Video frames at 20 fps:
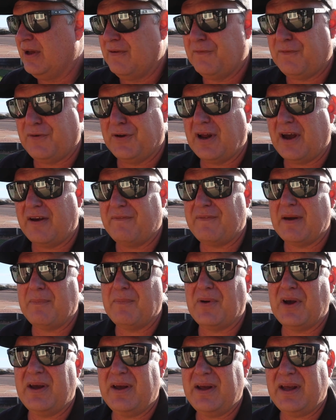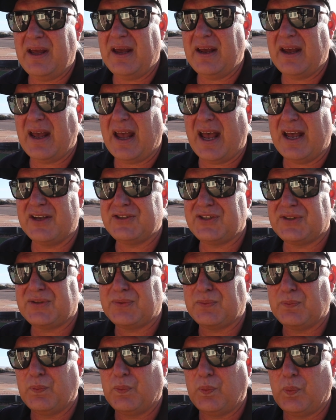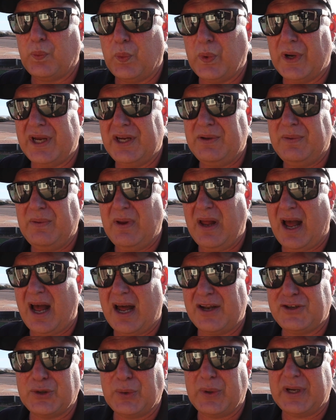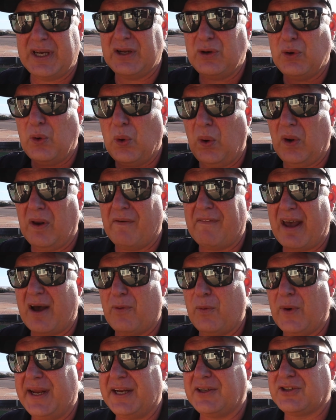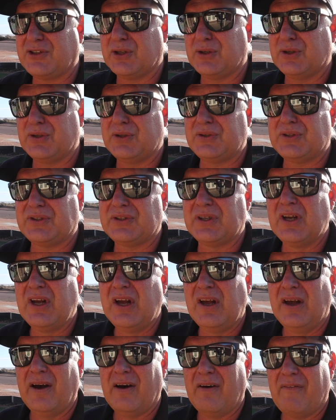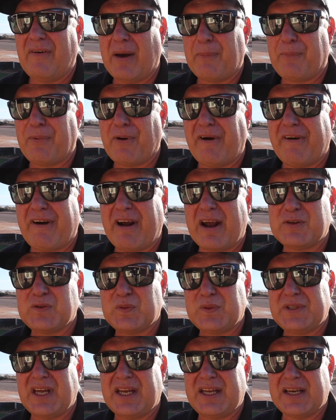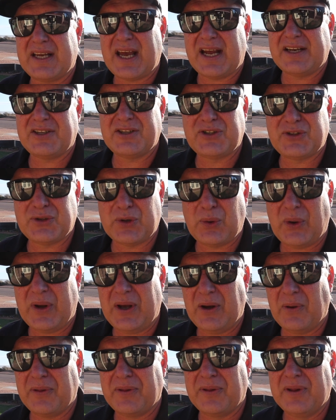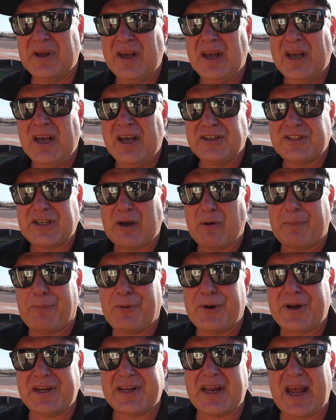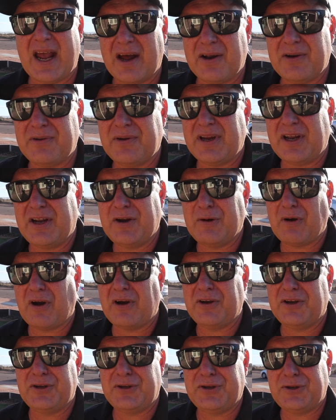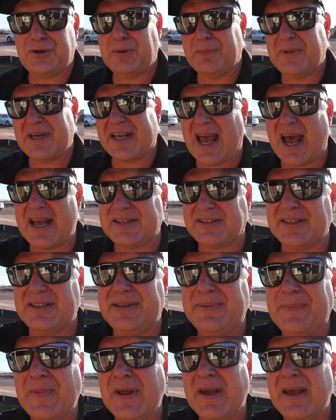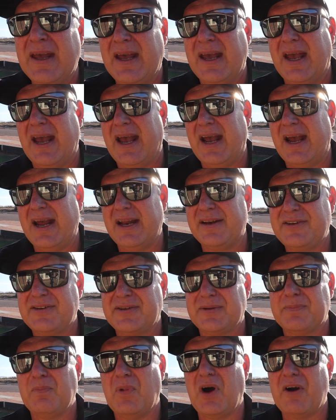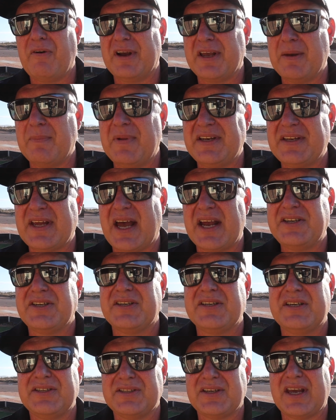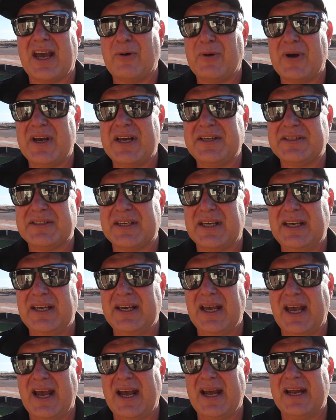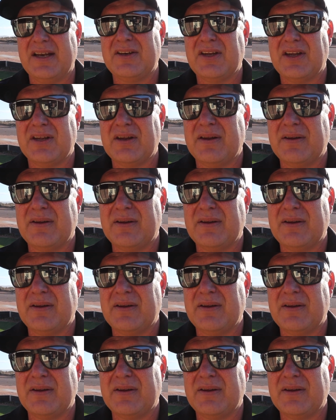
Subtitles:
for November, as we are doing in all of our week 2s of our programs, we dedicate to soil health. So we're putting down Hero Humic Acid, and my recommendation is go easy and